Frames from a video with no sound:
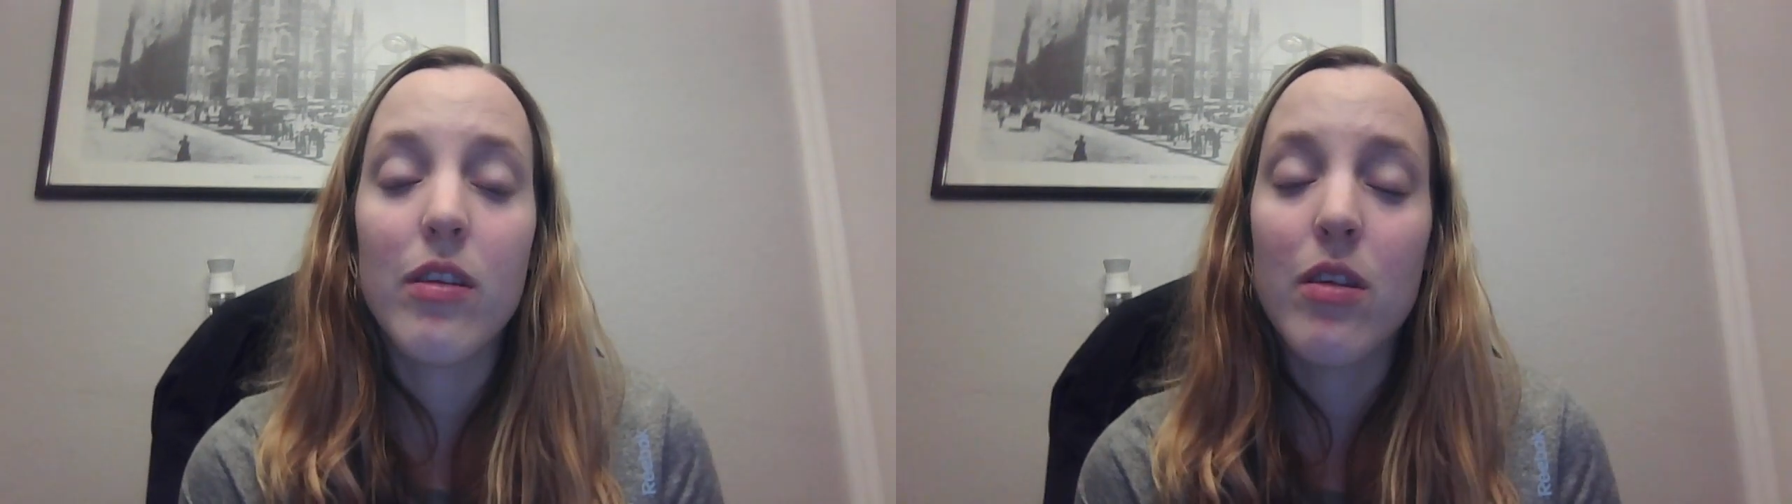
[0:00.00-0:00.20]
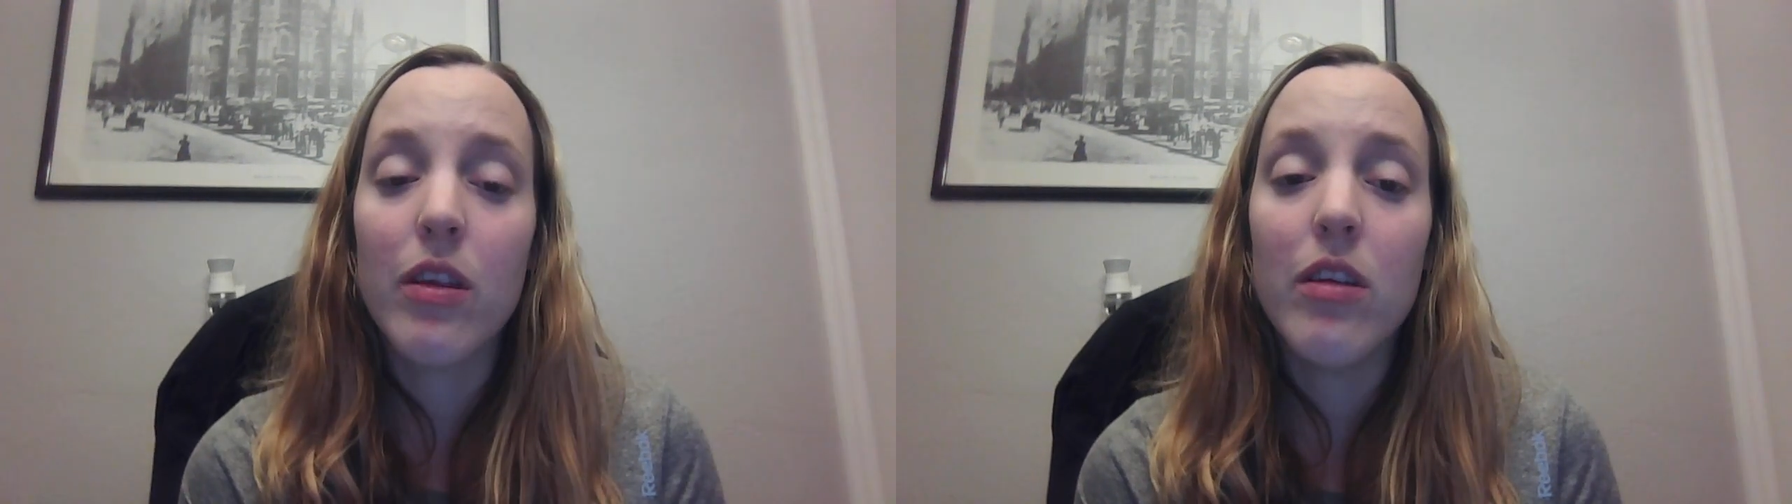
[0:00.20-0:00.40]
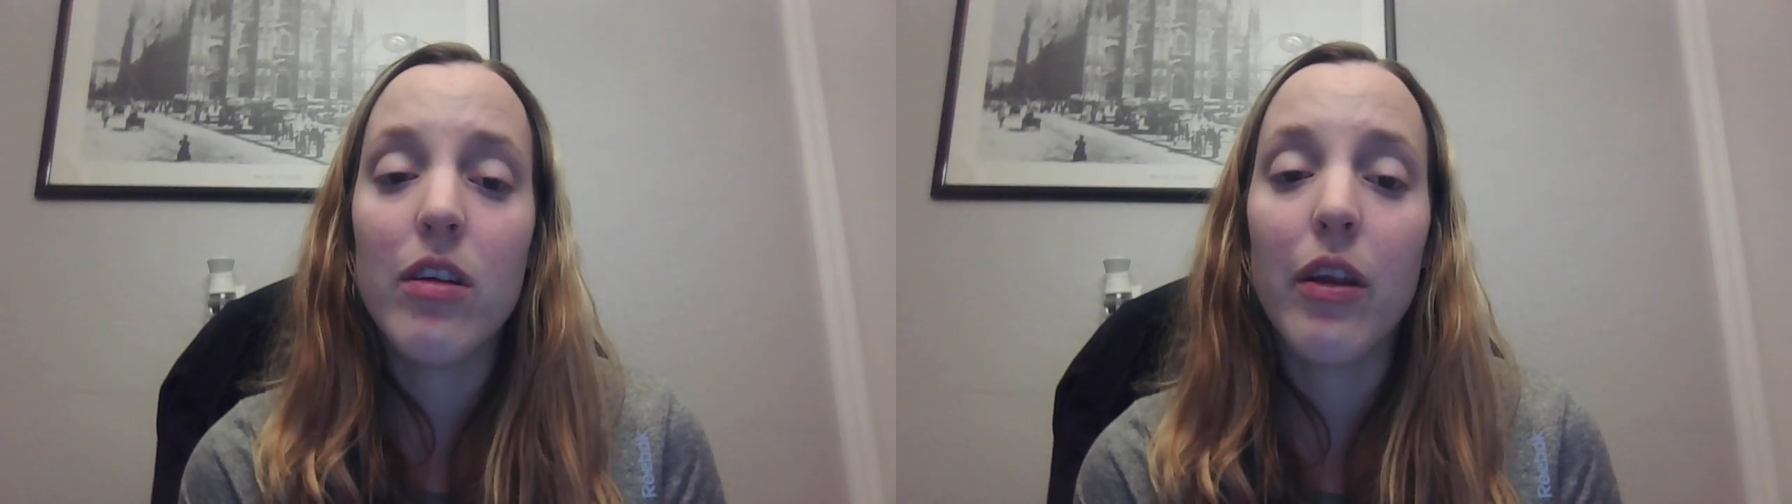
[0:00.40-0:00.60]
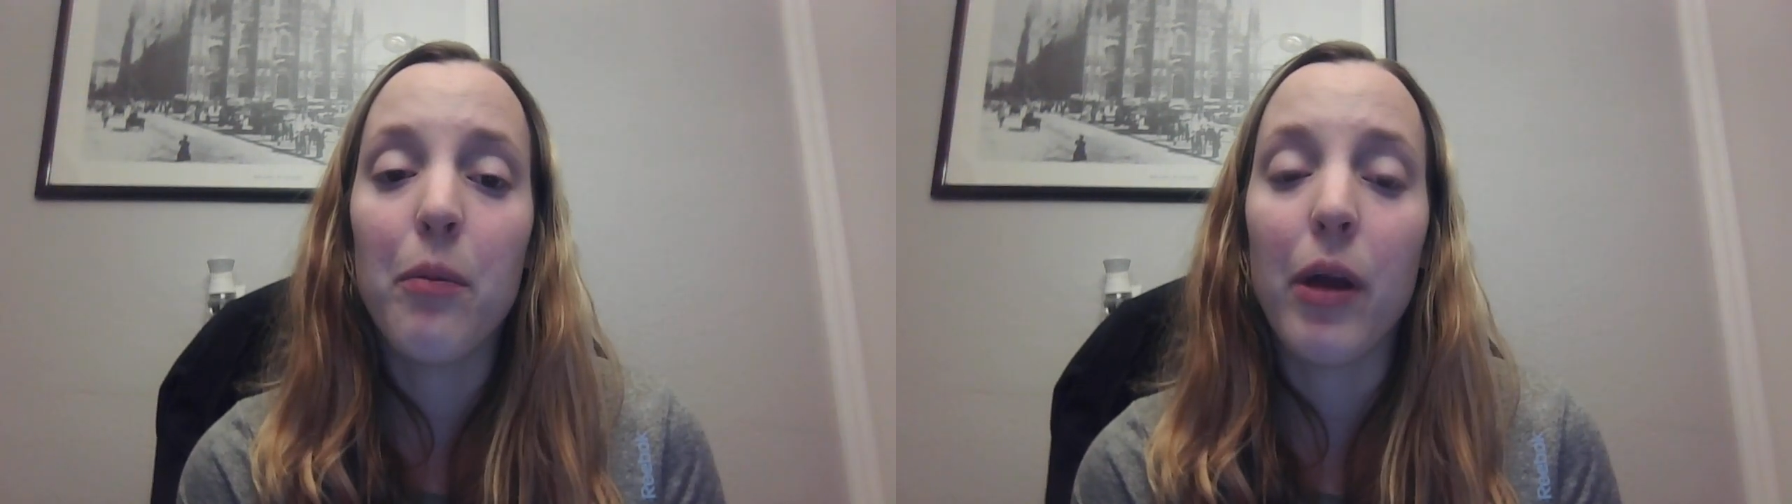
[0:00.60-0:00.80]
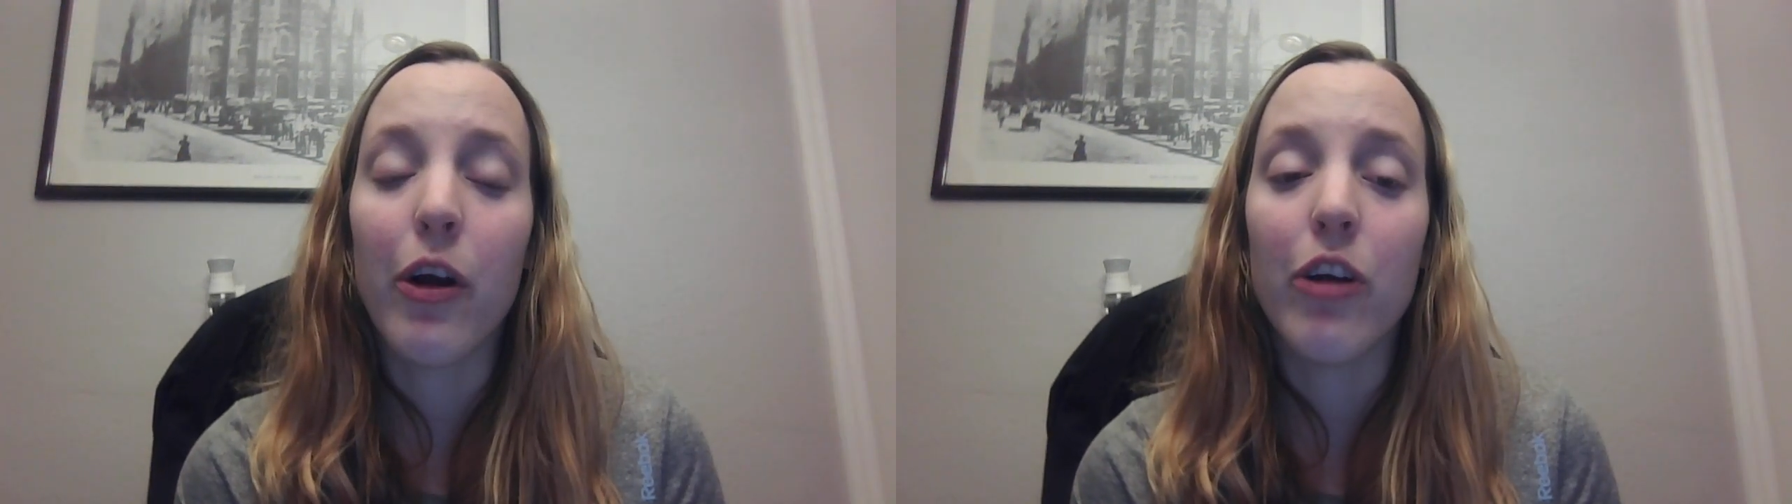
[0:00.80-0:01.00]
So these are the
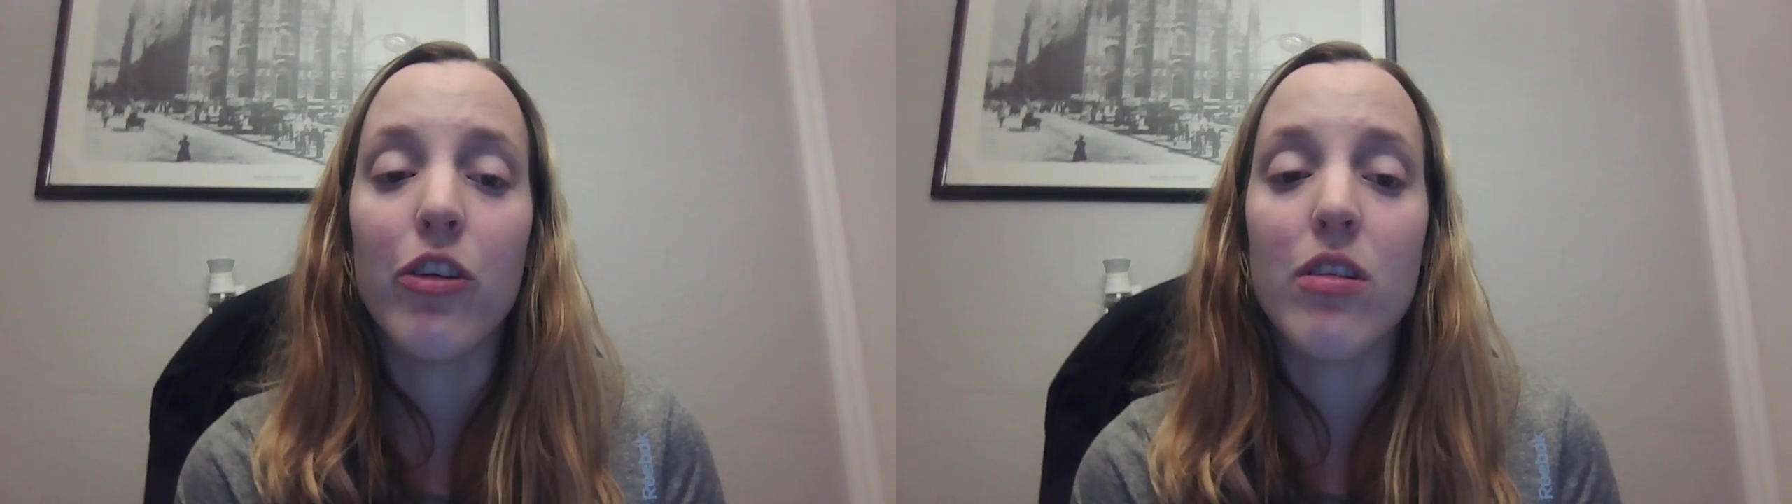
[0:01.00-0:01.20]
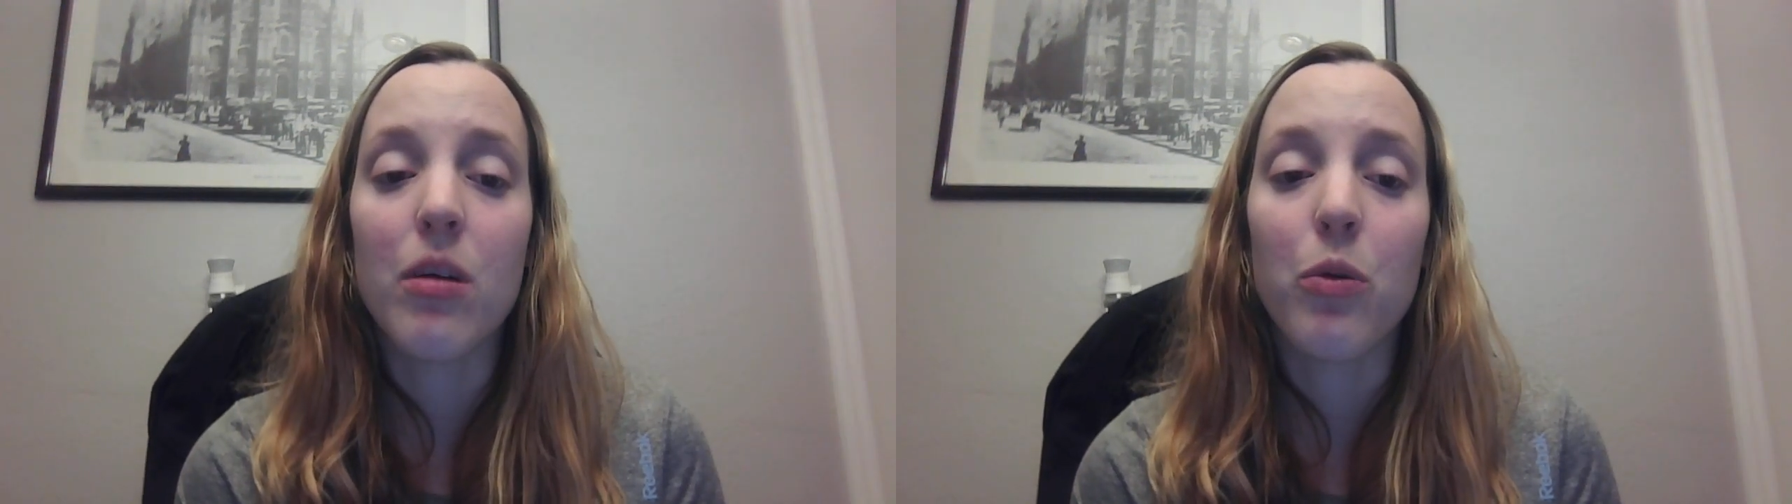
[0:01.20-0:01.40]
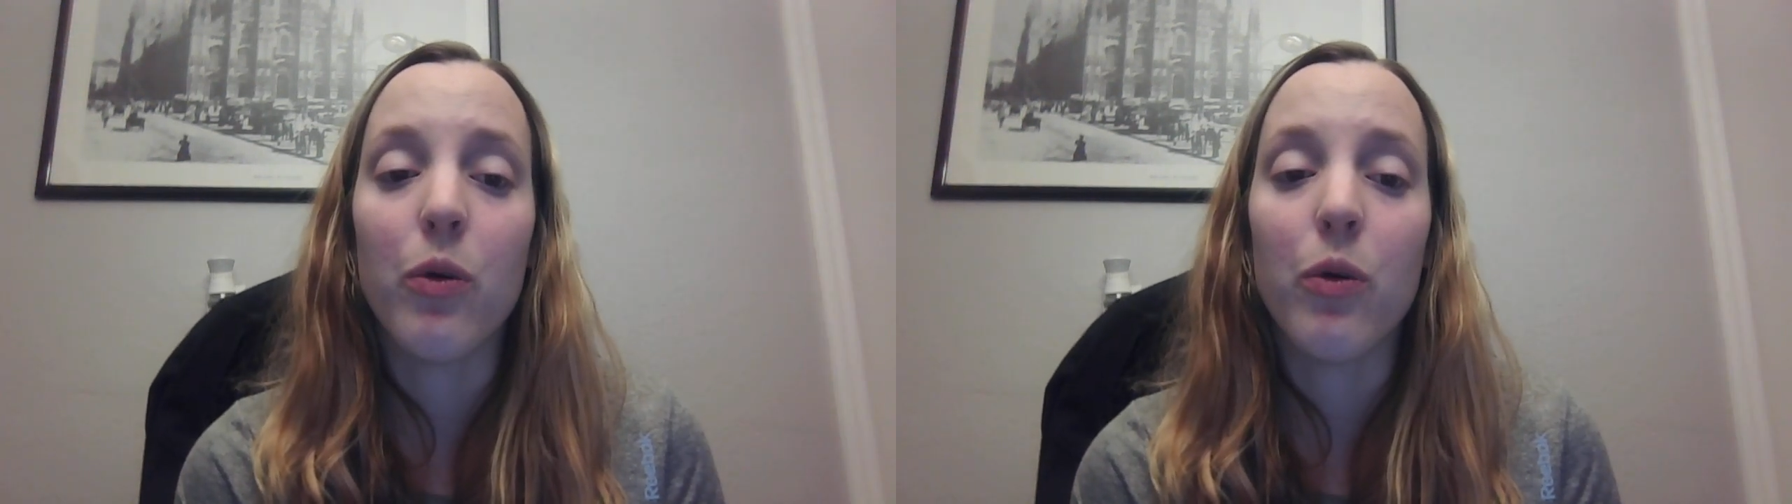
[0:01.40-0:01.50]
migration steps we